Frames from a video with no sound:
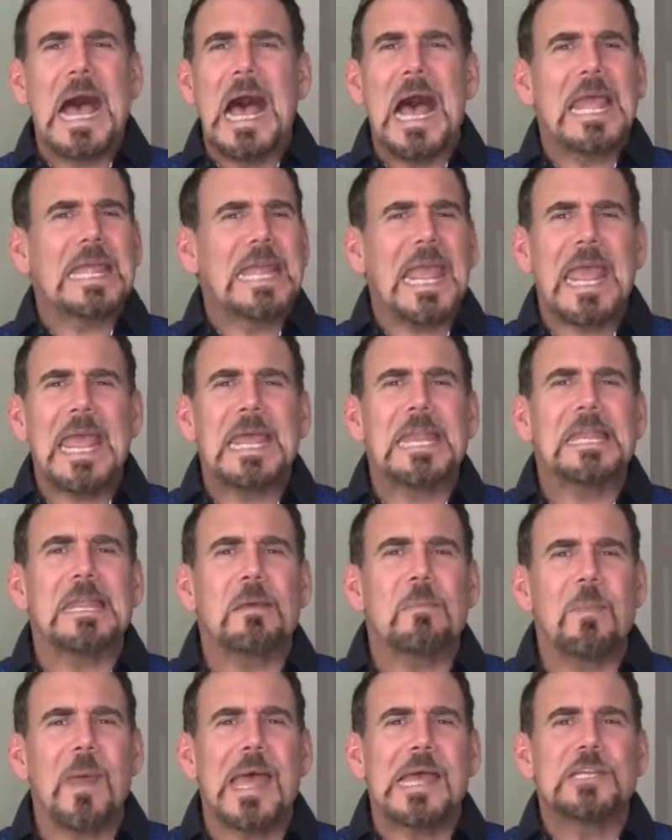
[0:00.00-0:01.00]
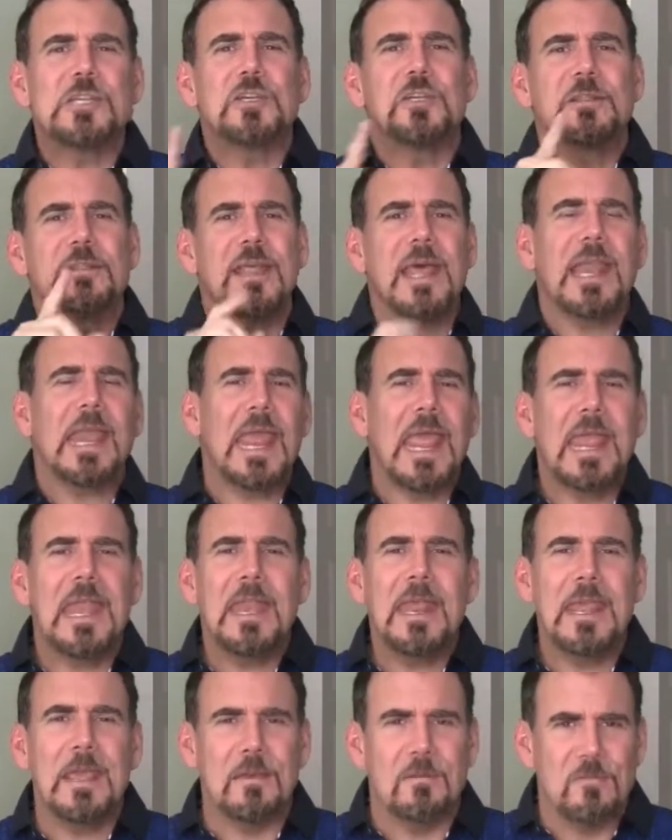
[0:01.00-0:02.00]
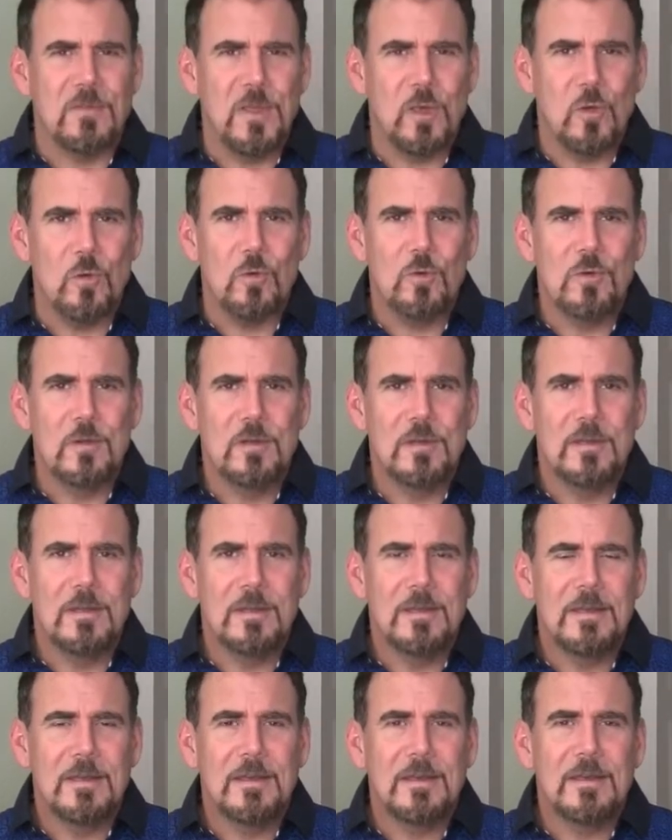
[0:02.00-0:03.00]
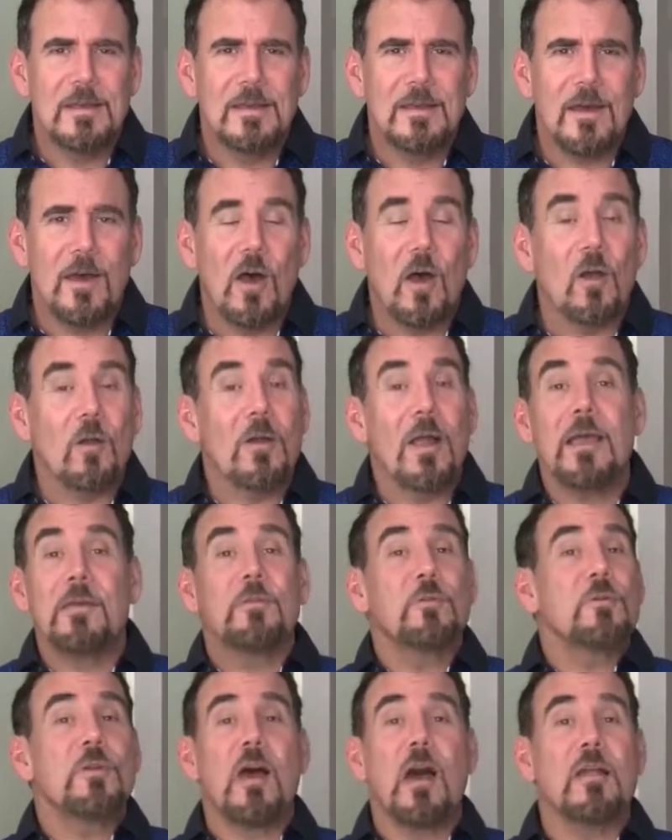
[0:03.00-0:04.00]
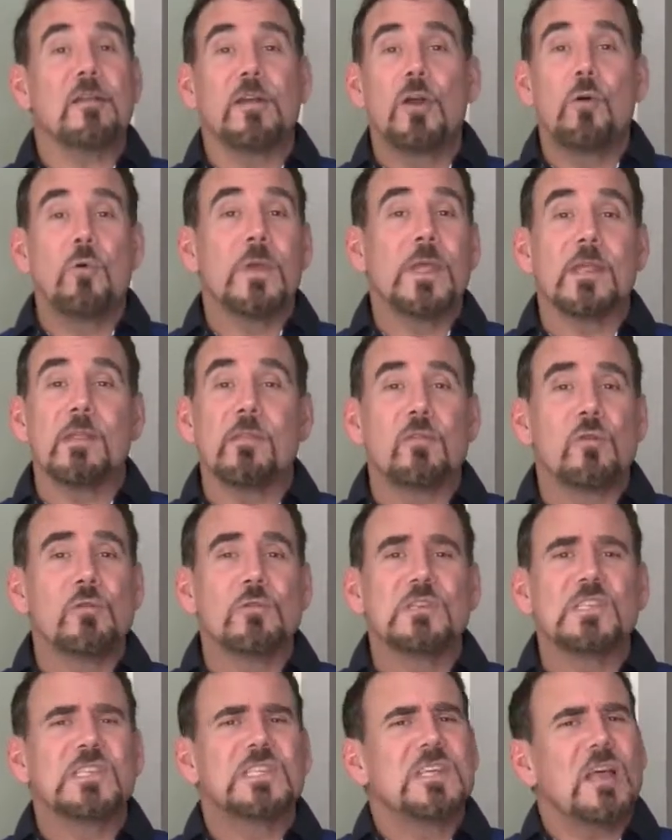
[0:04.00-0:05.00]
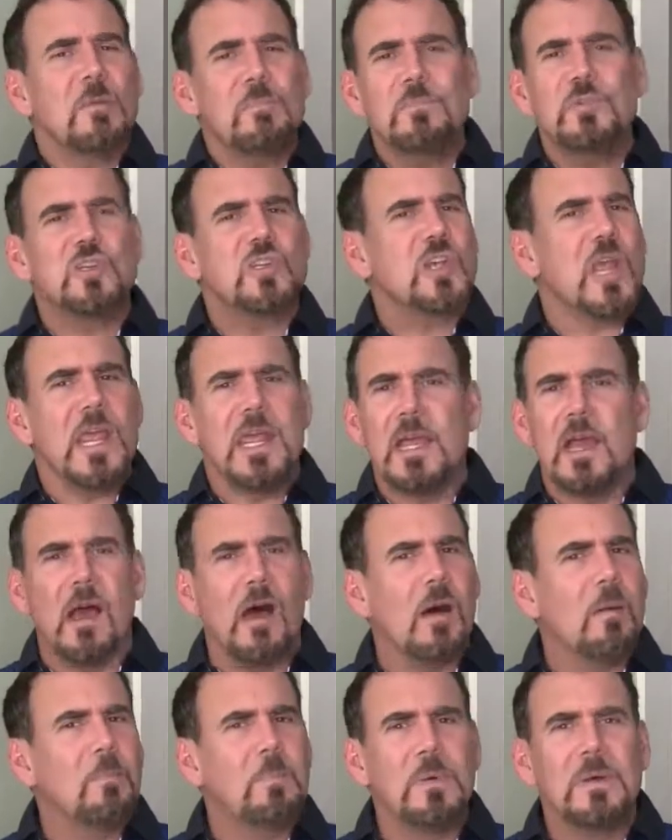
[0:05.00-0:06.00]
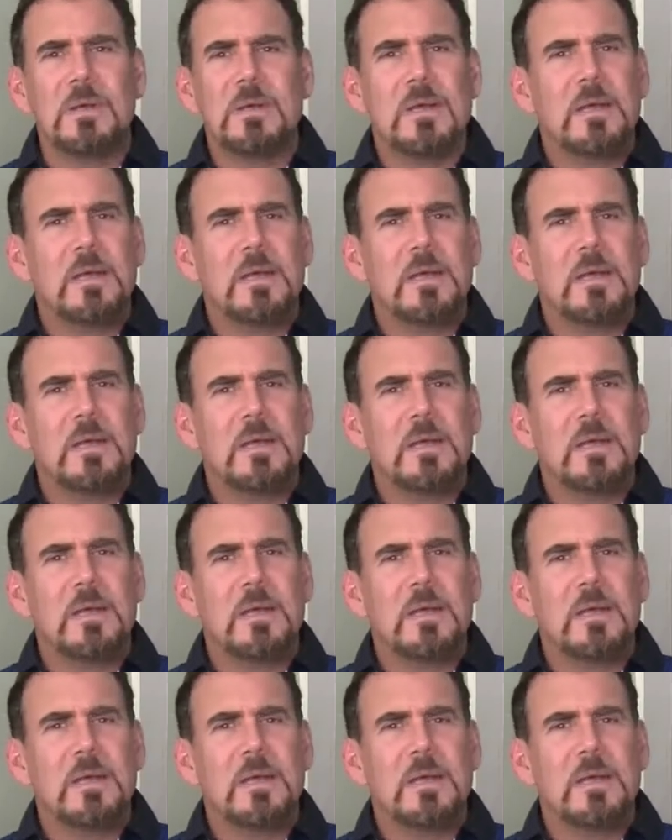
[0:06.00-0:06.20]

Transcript: I can't imagine that any of you are either not going through some shakeup,